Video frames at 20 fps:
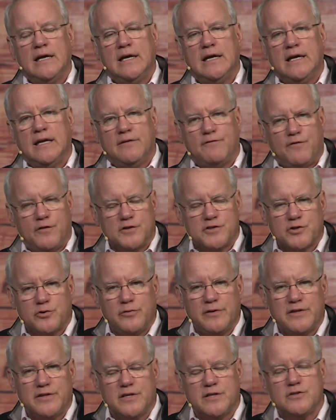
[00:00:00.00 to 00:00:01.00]
And in 1
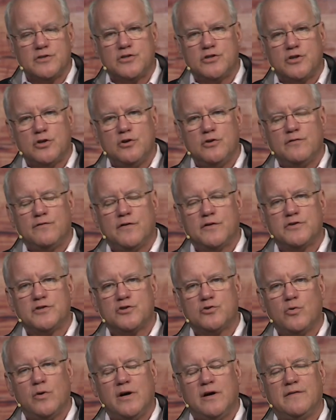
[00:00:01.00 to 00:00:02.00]
Corinthians 2, verse
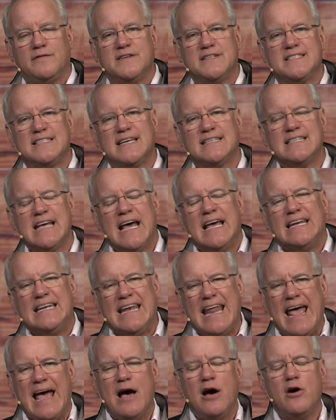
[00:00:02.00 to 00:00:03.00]
12, it says,
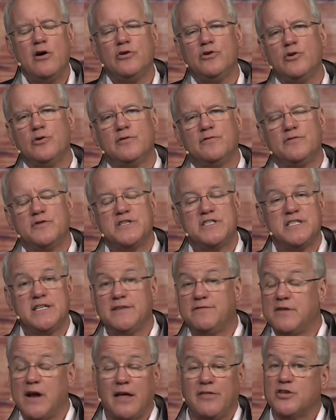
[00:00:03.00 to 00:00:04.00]
Now you have
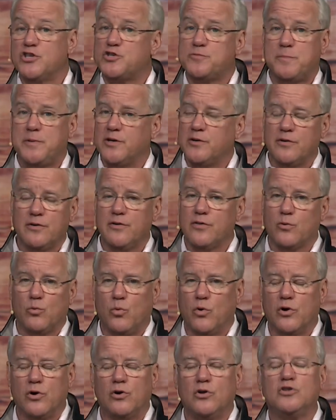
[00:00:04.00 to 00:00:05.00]
received not the Spirit of the
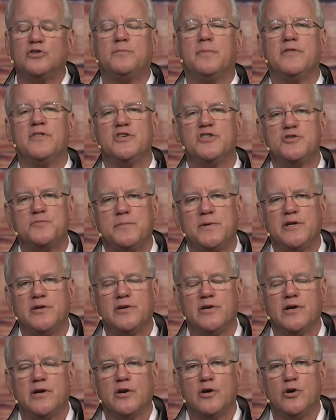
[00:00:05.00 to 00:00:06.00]
world, but the
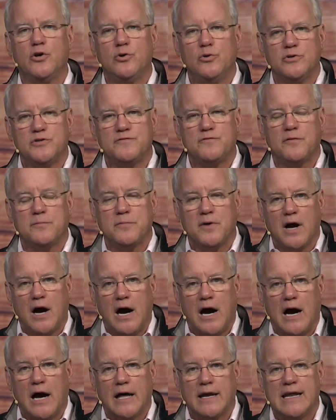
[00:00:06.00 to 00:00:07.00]
Spirit who is from
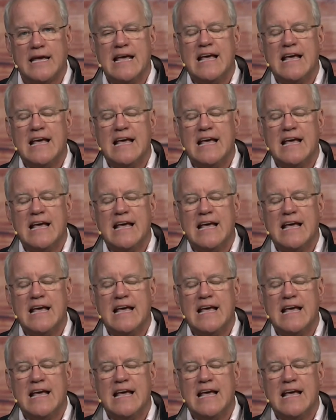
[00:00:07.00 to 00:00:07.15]
God,